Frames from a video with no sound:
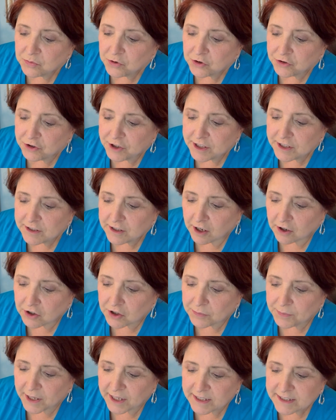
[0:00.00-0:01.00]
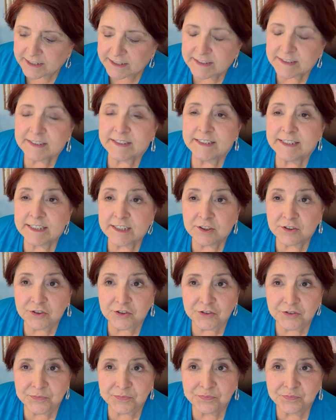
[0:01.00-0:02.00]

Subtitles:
we're going to talk about is tender.